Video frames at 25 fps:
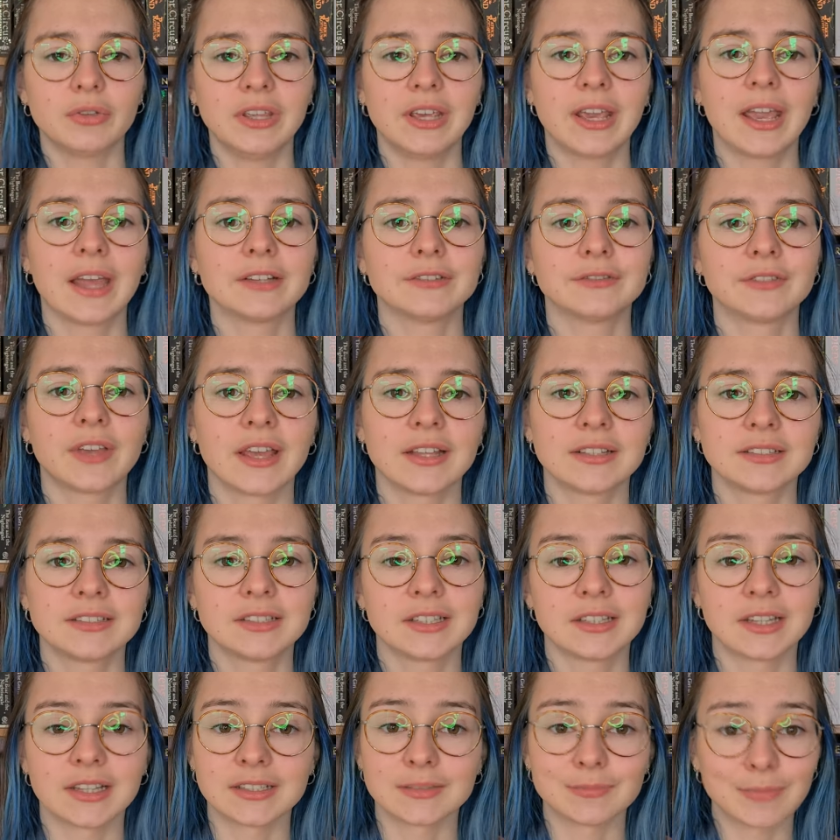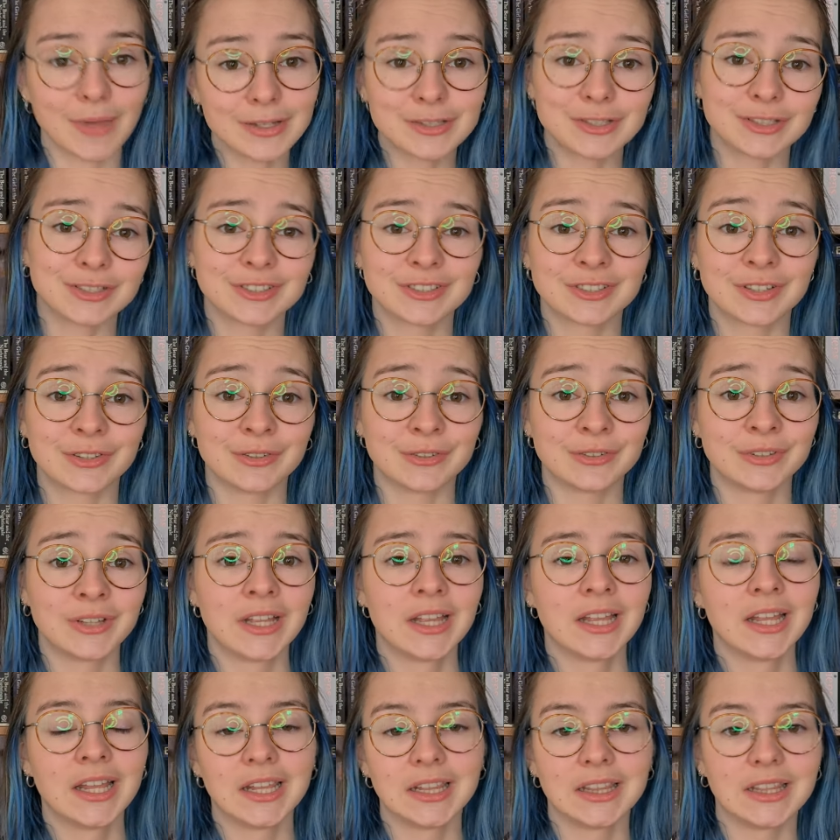he kind of gets to this magic school
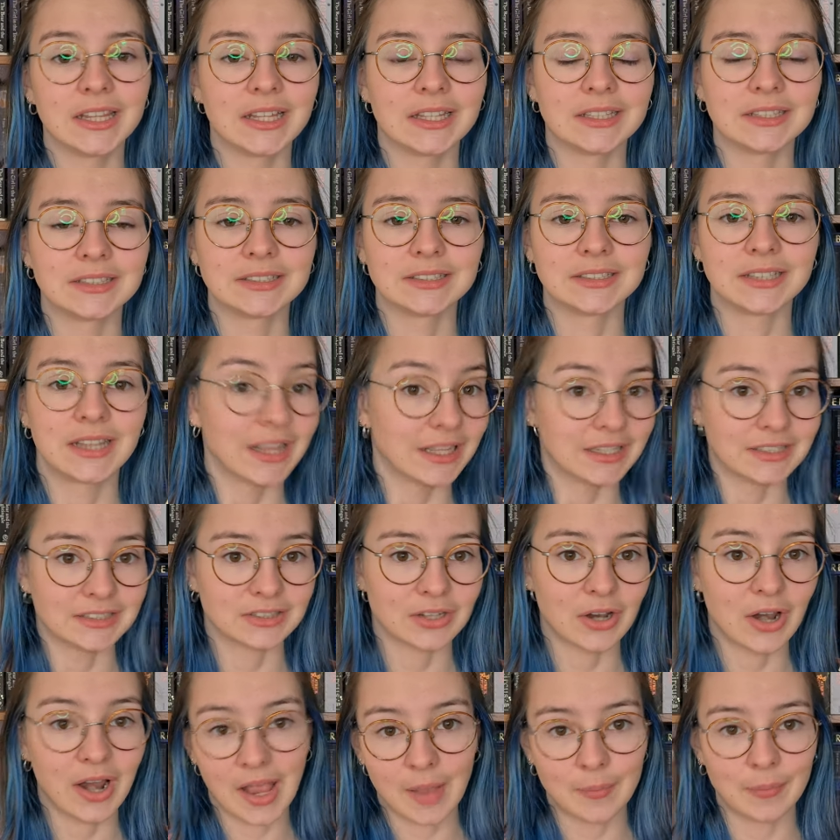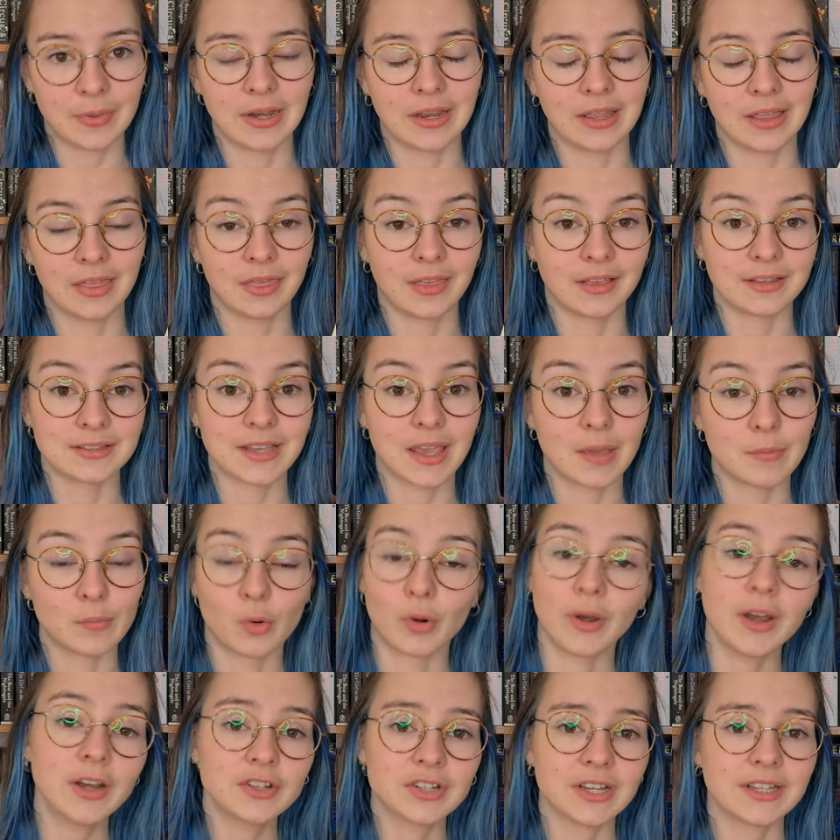that things start happening and things get
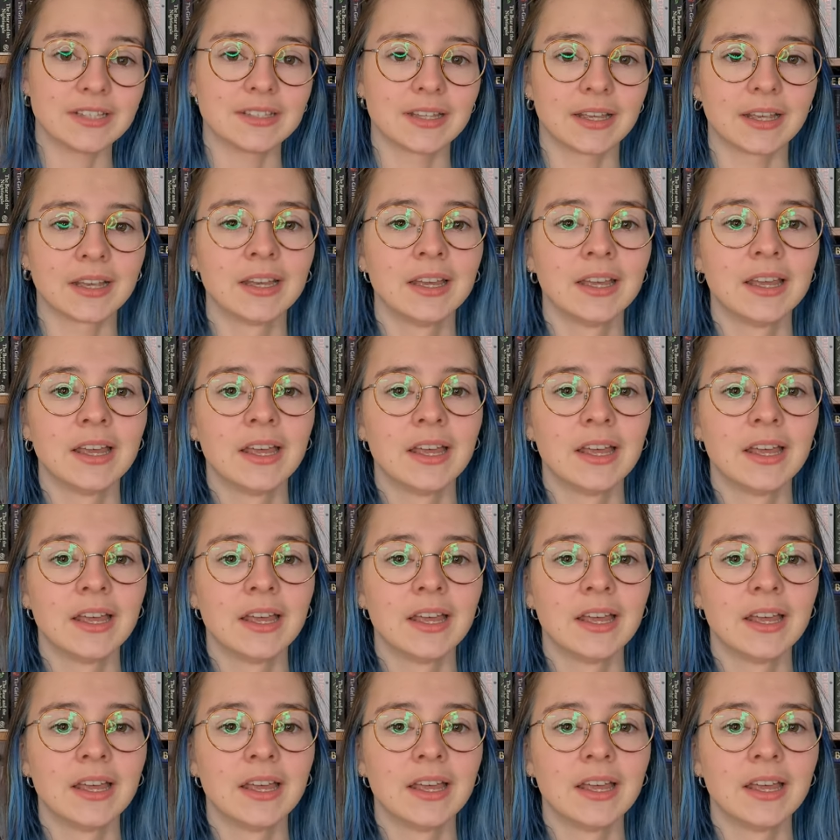more interesting.